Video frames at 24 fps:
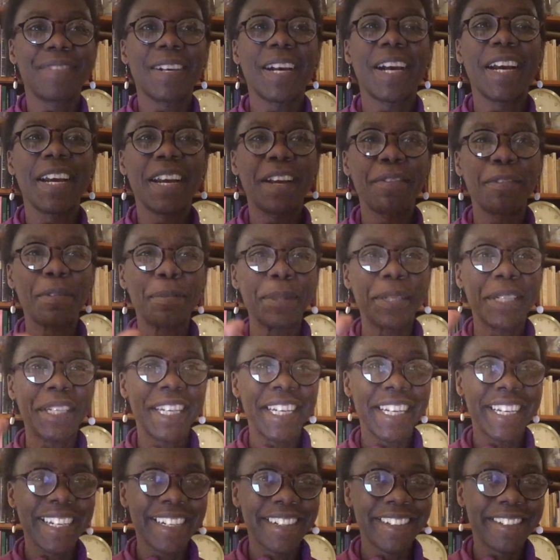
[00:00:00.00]
Hi
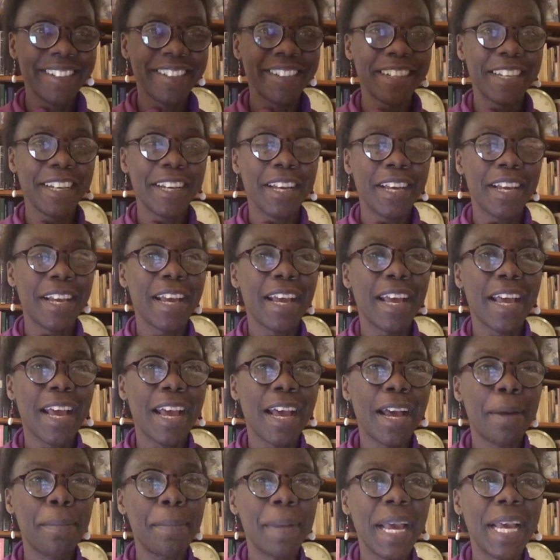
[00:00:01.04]
everybody,
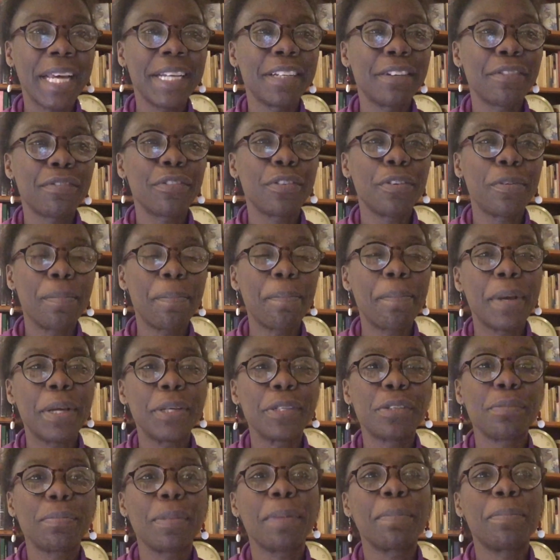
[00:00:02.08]
I'm Anna from
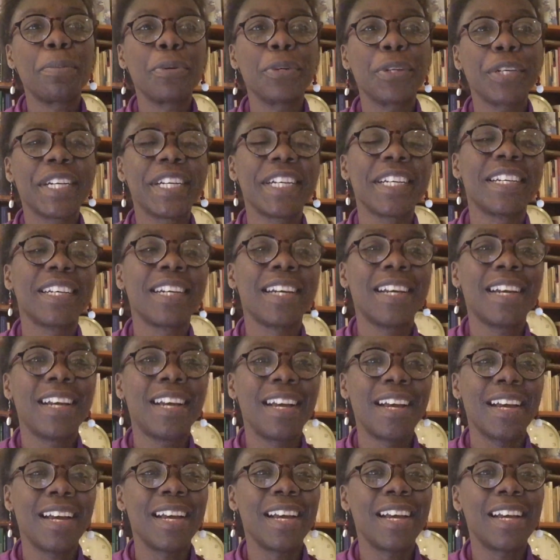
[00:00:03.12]
Post Me a Book.
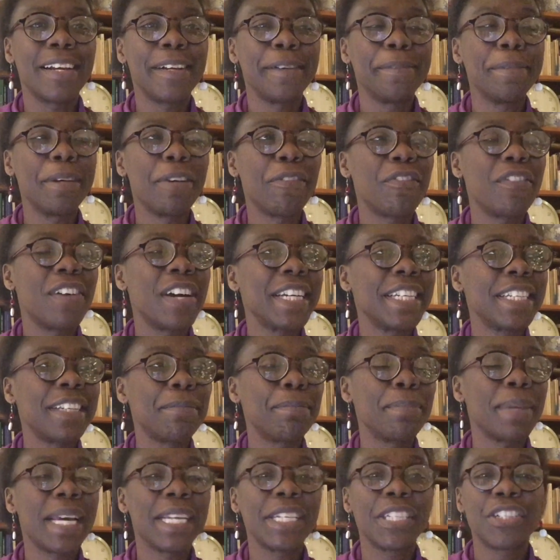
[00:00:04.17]
I finally
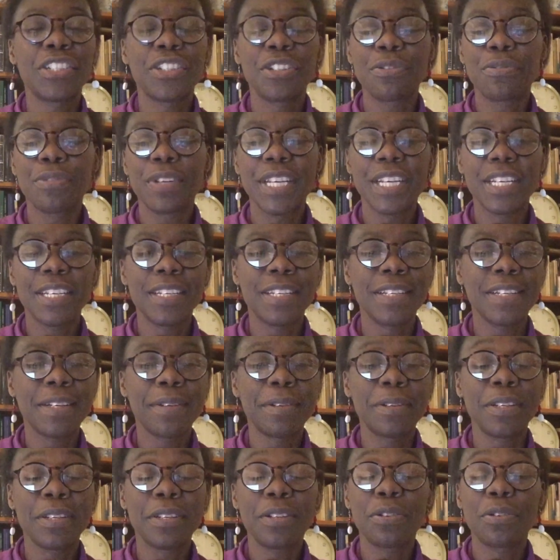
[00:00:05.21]
managed to read
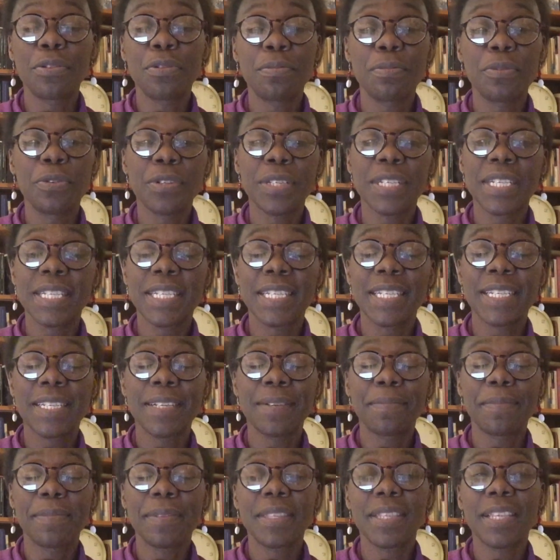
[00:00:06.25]
the two books
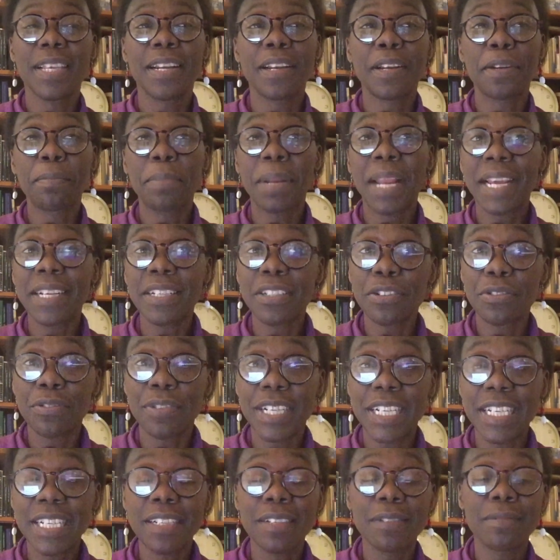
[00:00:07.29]
that I'd planned to
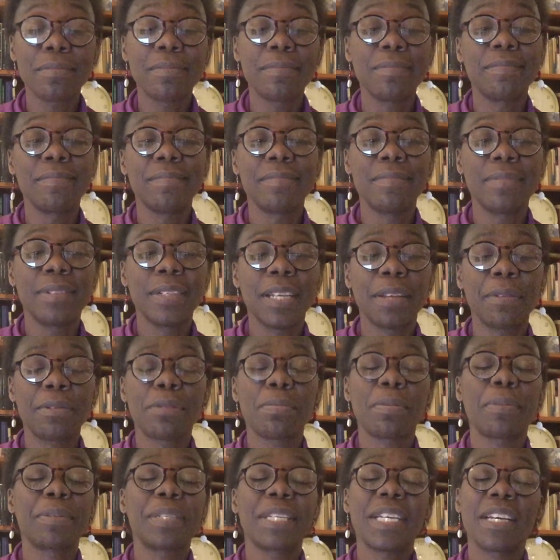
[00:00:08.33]
read. That's
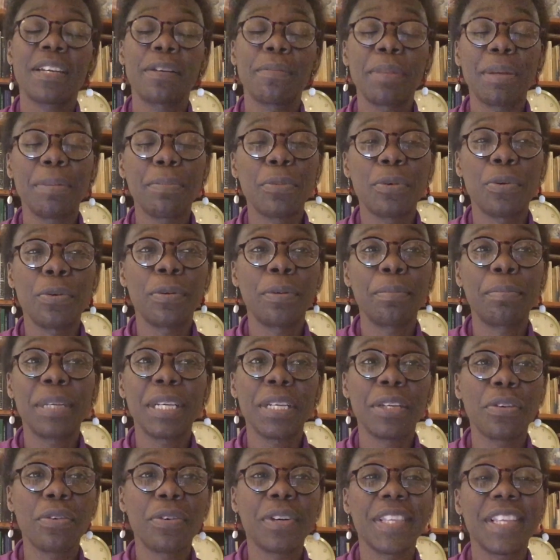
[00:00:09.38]
probably taken me a bit
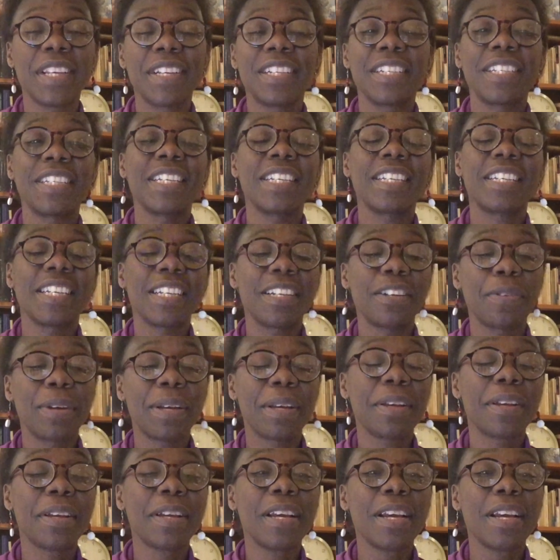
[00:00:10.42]
longer than it did anyway.